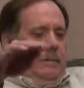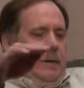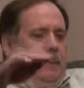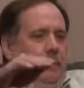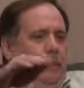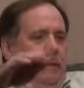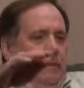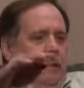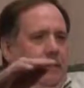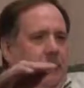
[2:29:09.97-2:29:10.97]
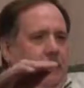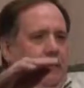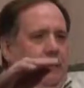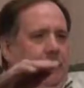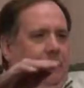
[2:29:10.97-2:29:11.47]
people have an
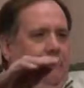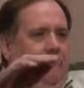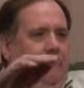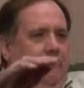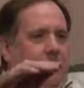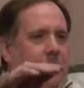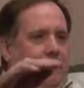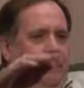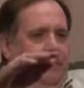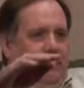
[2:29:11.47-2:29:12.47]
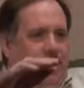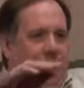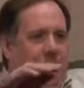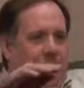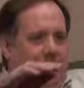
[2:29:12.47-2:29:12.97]
have, have an interest to
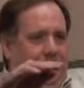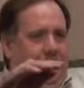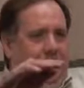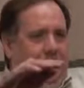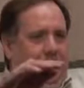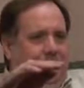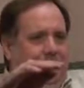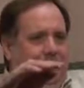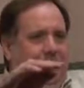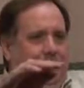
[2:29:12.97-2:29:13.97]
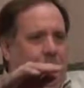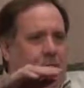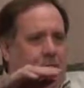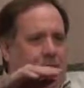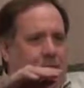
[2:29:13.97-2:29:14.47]
stay at
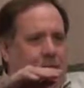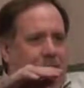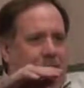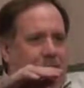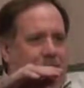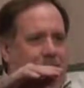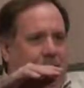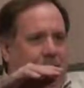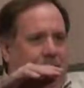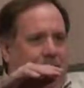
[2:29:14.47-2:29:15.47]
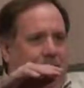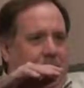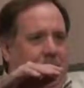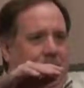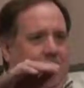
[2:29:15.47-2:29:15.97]
those jobs,
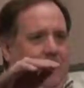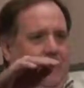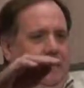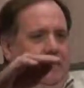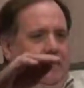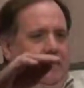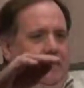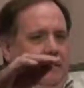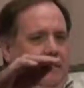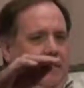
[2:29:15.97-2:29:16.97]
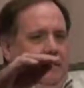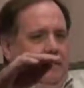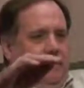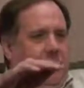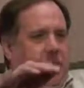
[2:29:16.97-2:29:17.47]
and as you
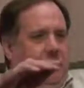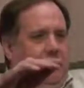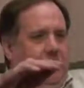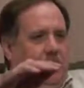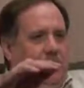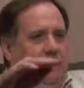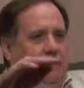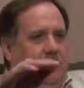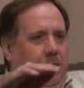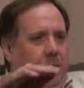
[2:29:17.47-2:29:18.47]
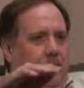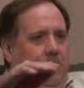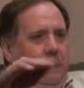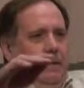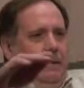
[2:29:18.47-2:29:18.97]
stay at a job
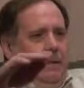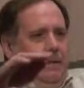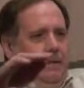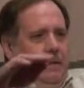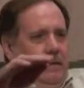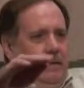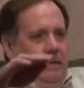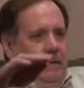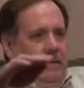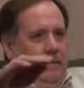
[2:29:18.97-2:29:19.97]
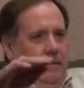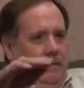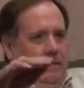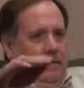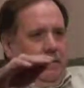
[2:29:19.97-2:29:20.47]
longer and you have that experience
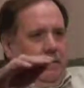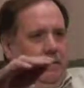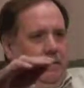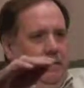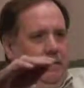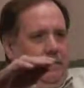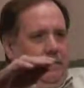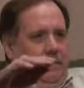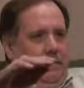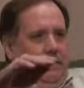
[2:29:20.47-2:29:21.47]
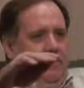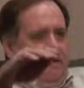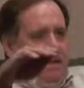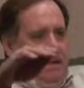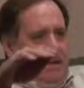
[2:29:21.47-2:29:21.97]
longer, it
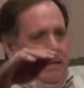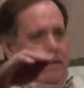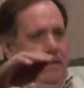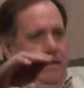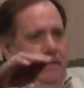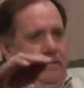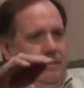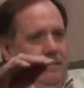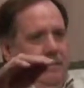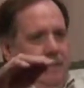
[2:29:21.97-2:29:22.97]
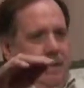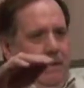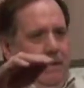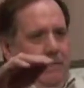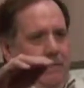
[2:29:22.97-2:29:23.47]
just inherently gives a better
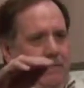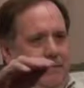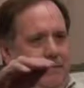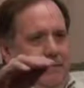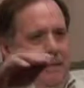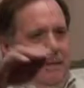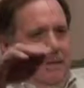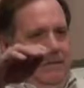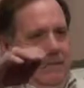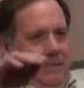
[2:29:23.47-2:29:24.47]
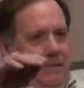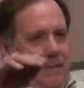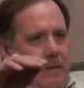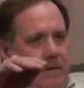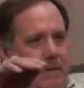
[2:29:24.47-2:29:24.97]
product and delivers a
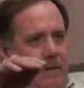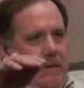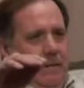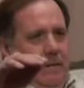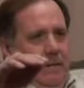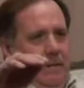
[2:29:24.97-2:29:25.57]
better product